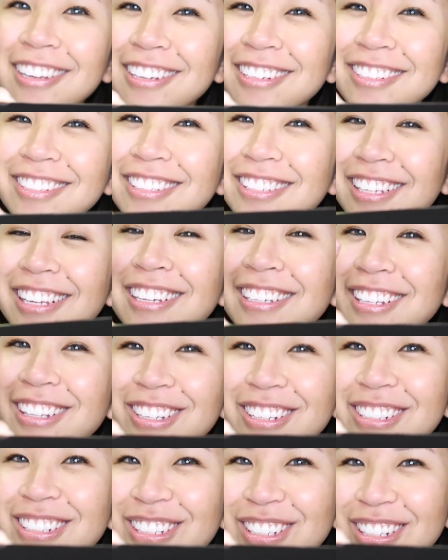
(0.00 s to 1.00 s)
it's, it
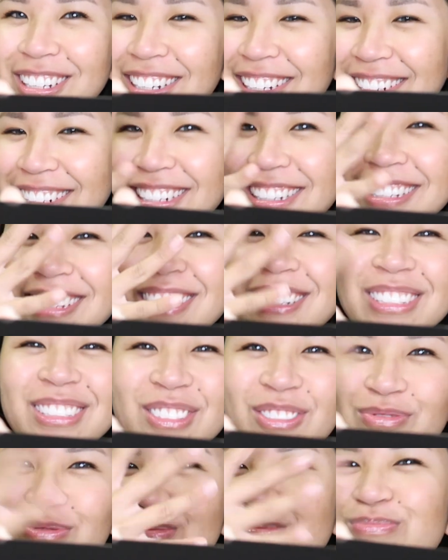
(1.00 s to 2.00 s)
looked good. It
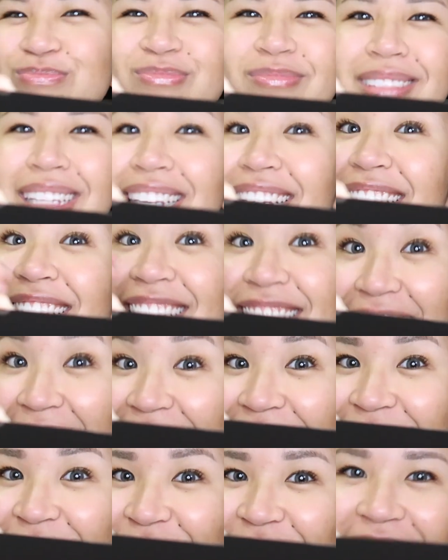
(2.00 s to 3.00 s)
looked
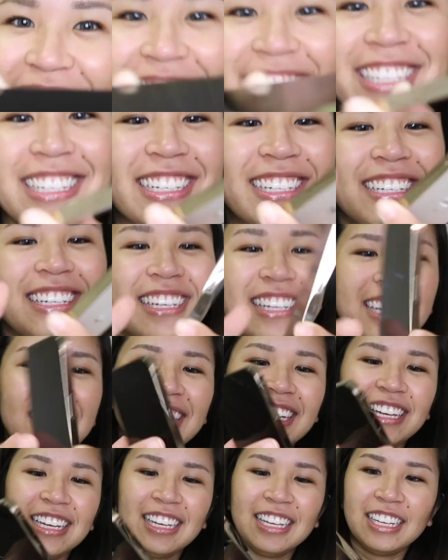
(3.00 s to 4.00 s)
satisfying.
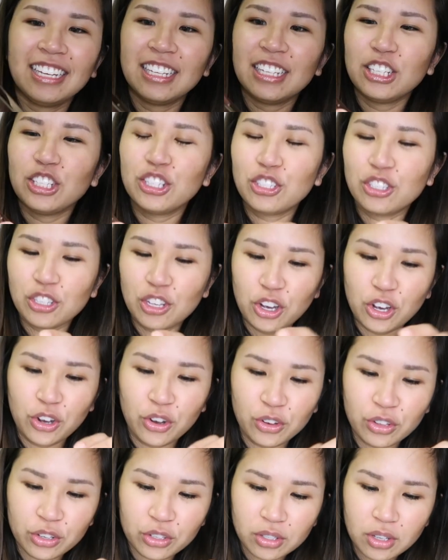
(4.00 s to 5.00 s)

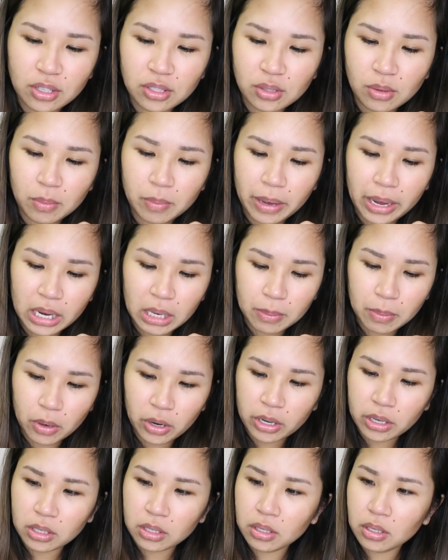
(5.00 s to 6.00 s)
So there's also back
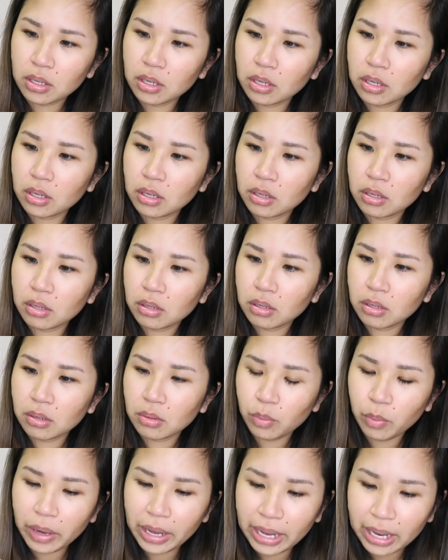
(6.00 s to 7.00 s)
part.
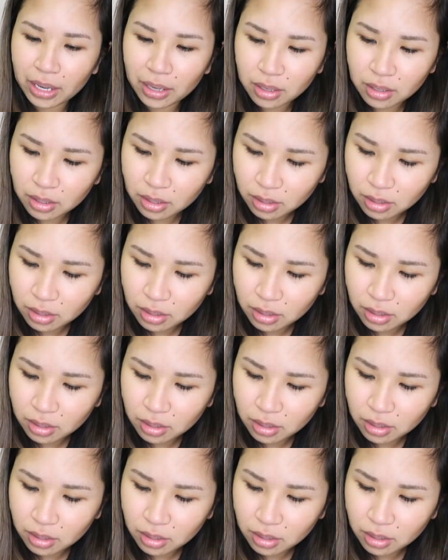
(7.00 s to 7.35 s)
Wait.